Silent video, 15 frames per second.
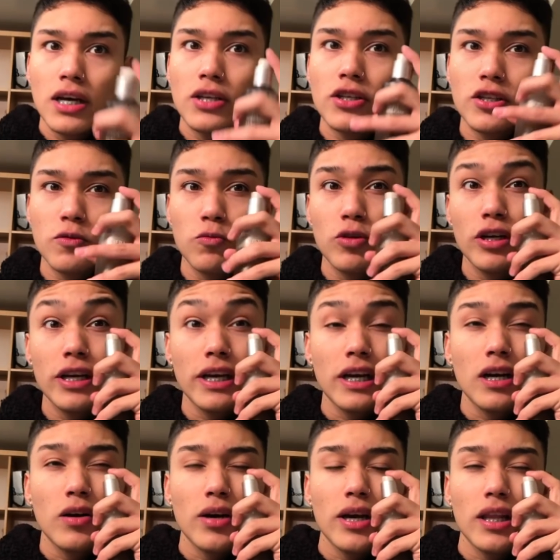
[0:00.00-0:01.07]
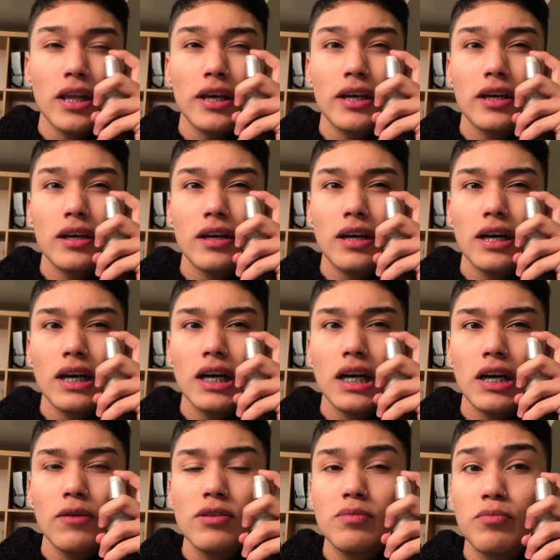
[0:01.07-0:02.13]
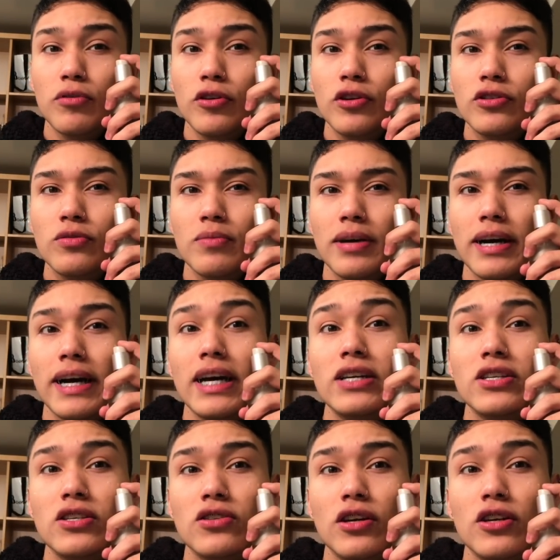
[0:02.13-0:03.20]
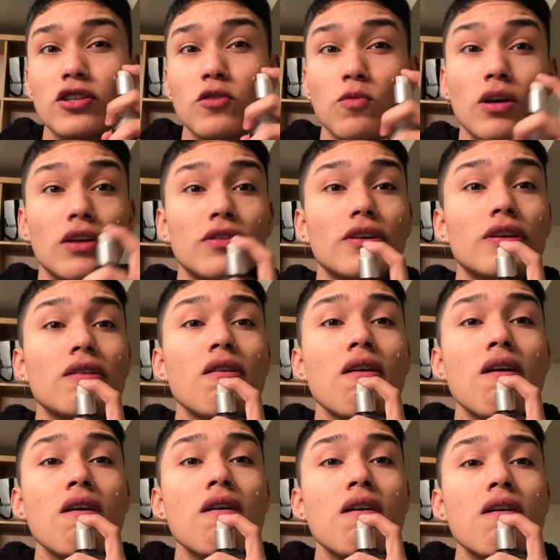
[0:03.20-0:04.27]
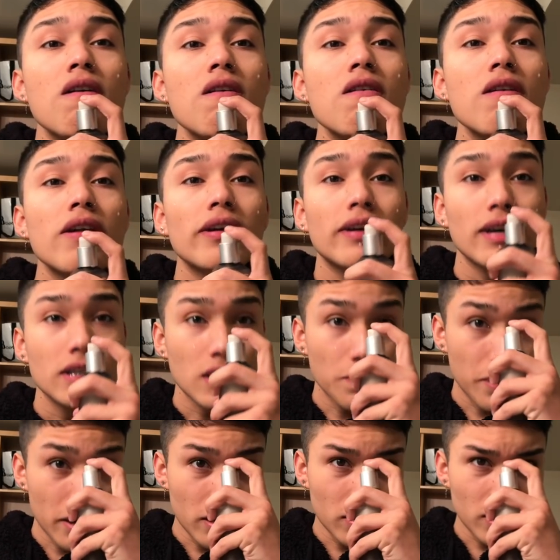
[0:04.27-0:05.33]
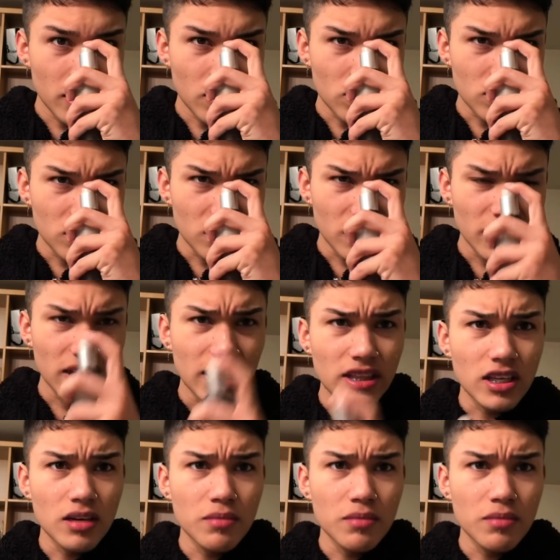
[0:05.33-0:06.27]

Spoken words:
just working out and like I was bored, so my eyes just started to wander. And I guess apparently I was looking at